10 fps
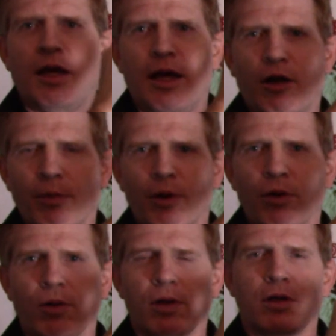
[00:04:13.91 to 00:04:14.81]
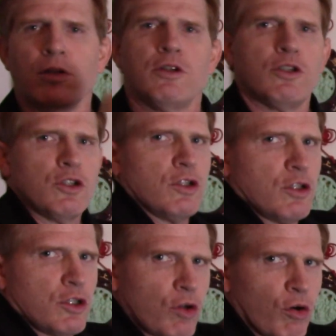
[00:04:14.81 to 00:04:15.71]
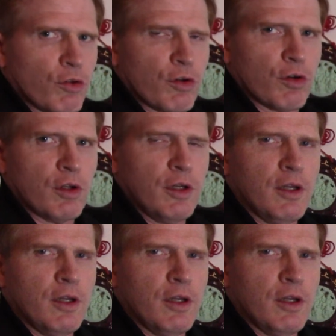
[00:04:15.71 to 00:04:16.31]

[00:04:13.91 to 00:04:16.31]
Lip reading: elbow, shoulder,